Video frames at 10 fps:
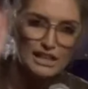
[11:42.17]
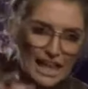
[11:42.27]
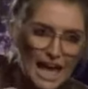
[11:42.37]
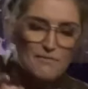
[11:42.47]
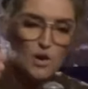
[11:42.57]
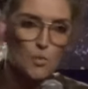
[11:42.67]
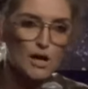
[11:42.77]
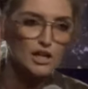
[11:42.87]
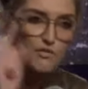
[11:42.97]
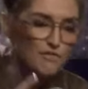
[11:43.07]
level
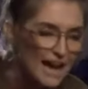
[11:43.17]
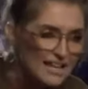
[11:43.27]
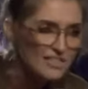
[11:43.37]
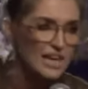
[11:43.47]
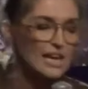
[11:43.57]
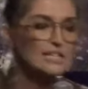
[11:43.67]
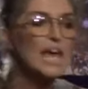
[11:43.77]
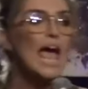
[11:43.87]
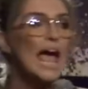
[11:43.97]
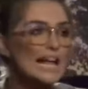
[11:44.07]
where your faith is.
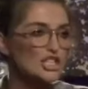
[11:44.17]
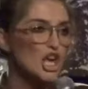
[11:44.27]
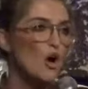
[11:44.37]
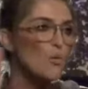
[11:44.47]
And so